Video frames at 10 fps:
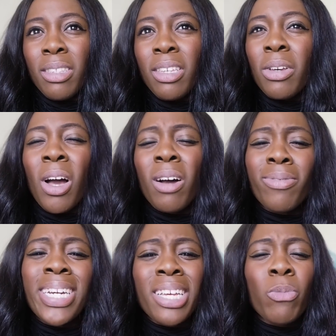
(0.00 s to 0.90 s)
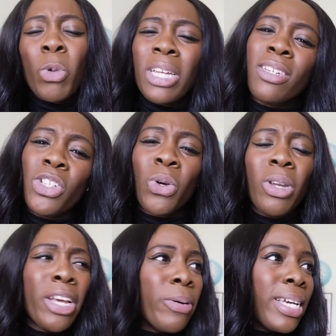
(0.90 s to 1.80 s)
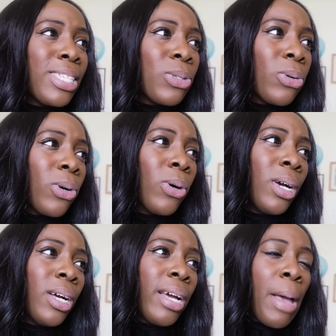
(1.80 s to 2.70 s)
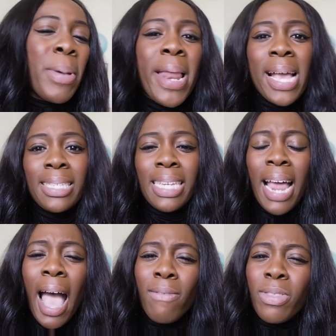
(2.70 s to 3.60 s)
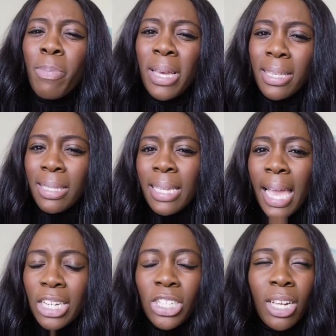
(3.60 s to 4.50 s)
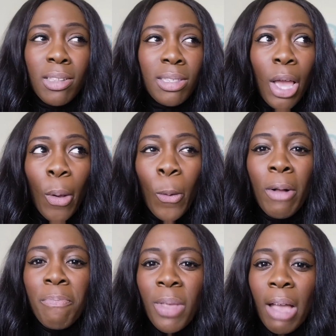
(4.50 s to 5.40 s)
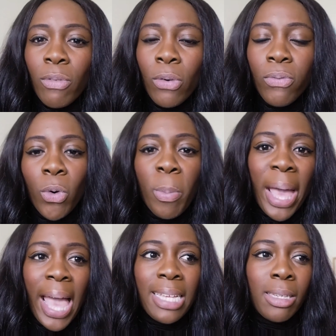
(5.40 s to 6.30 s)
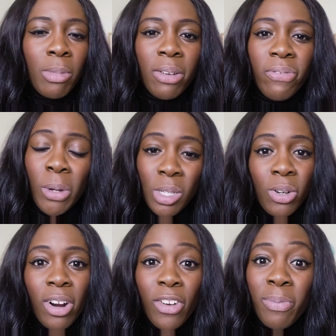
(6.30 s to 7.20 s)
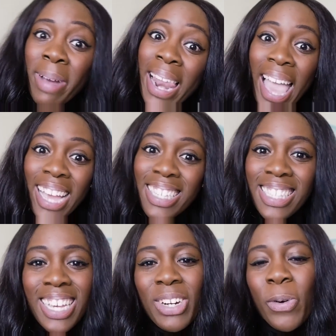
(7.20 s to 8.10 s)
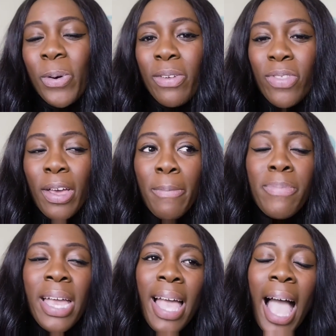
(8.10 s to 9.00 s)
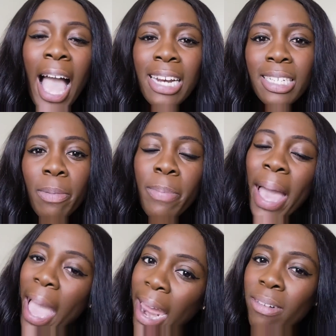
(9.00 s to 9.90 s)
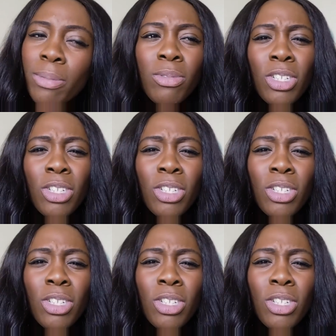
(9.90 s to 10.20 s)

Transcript: you can't really walk into john lewis or m&s and have the biggest selection so i've got four pairs i'm going to photograph my legs in all of them and compare and